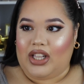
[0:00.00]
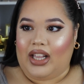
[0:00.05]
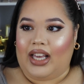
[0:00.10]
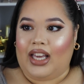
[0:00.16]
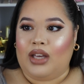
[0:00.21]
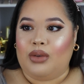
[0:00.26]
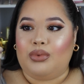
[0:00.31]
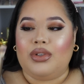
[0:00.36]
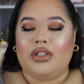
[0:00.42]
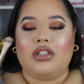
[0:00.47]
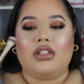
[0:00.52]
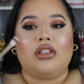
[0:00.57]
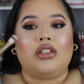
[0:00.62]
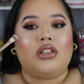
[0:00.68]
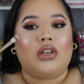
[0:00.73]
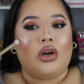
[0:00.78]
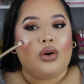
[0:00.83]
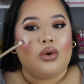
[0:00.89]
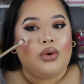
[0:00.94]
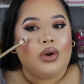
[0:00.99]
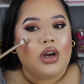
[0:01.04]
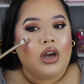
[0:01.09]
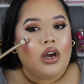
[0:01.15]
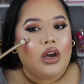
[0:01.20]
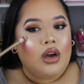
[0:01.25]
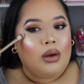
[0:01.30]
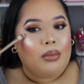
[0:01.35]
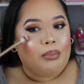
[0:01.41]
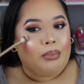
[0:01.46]
Like it was so
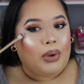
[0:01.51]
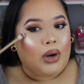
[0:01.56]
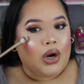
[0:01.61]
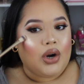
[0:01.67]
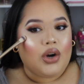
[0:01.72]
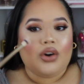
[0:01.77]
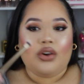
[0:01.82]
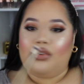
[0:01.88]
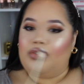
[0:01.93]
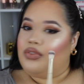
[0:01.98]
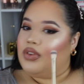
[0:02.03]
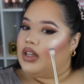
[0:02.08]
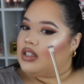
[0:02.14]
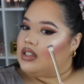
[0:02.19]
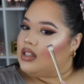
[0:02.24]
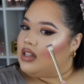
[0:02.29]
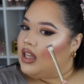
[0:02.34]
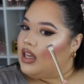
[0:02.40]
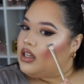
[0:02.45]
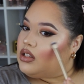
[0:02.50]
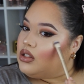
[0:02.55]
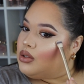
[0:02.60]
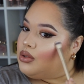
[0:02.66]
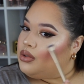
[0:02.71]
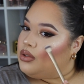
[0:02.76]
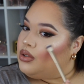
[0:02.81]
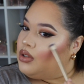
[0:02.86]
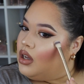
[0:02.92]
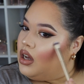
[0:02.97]
perfect, like
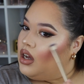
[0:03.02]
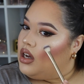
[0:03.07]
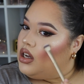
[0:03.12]
to